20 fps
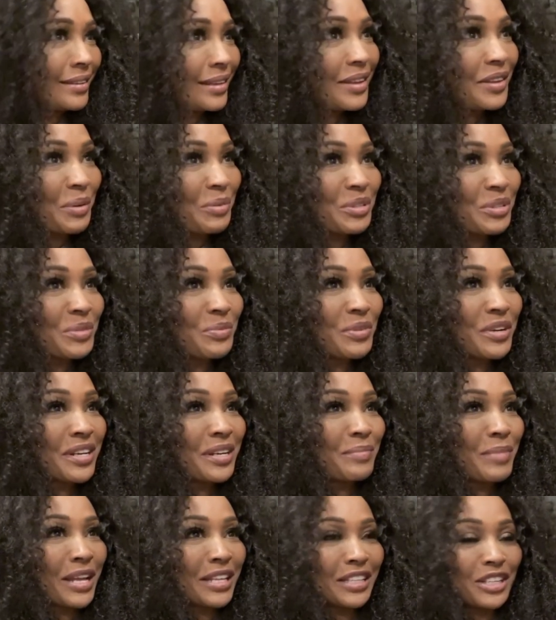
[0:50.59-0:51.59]
Yeah, that was the
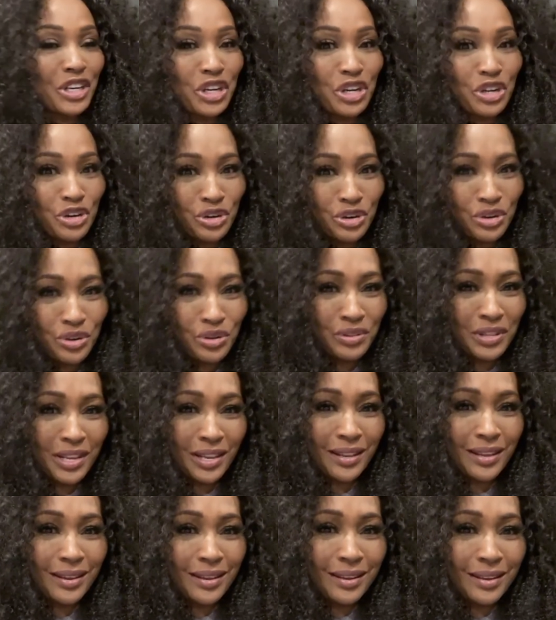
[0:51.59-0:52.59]
one about the girl, the
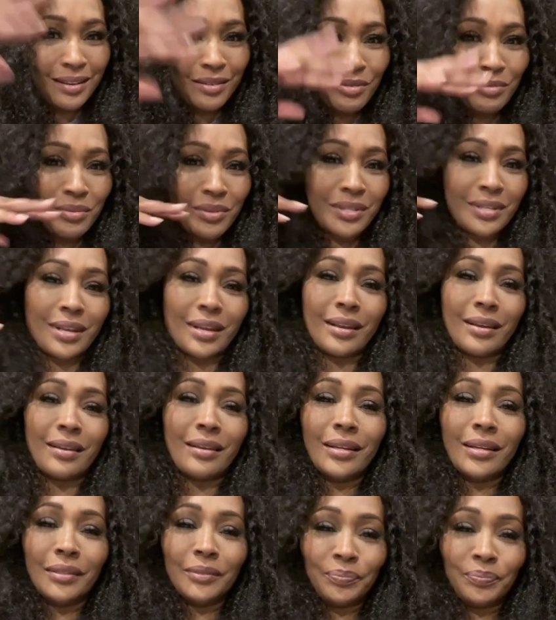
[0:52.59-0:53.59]
lady who was
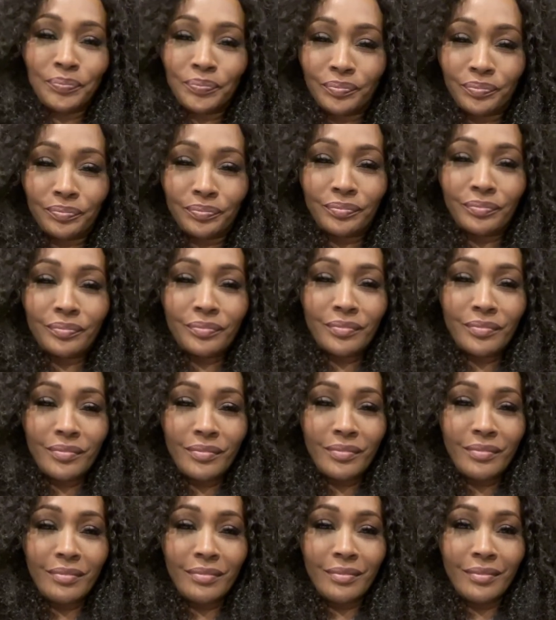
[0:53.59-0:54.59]
like with Ben
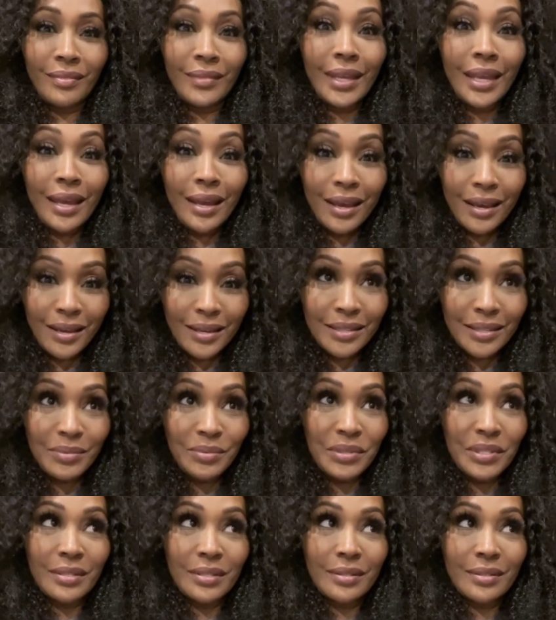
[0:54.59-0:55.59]
Affleck. Yes,
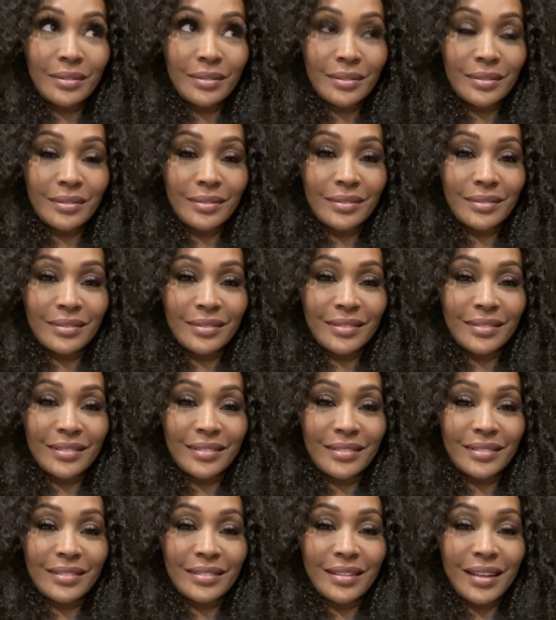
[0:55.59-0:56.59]
it was. That shit was
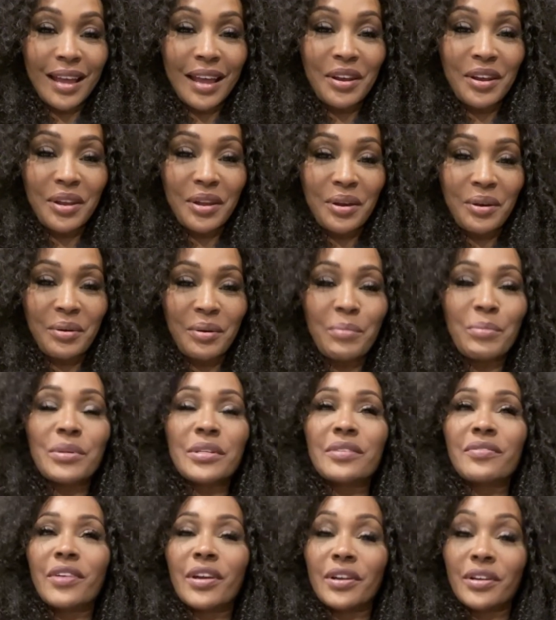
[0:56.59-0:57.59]
trash. I know it
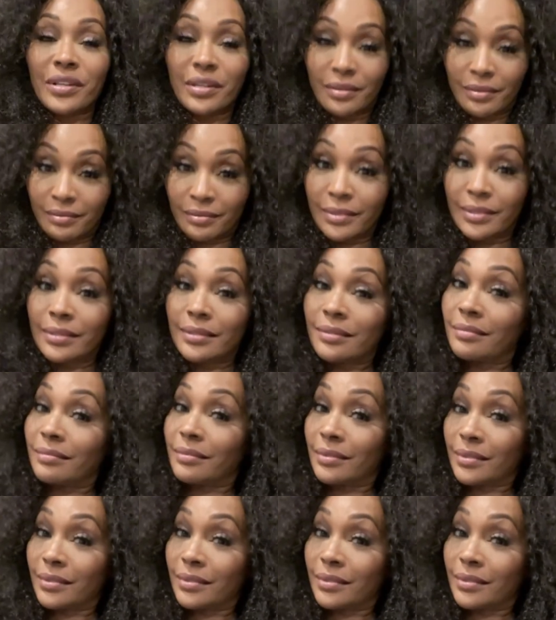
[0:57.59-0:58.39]
was very. It was.